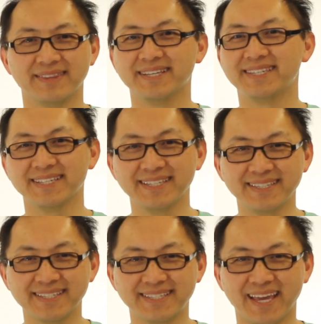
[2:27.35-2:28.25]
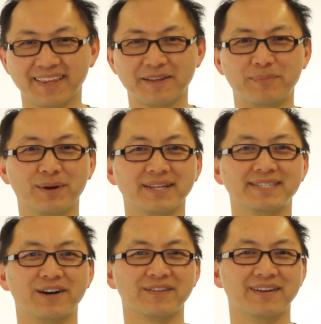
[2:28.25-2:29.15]
This isn't to say that the book
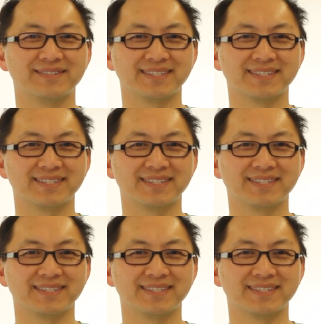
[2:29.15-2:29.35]
itself gives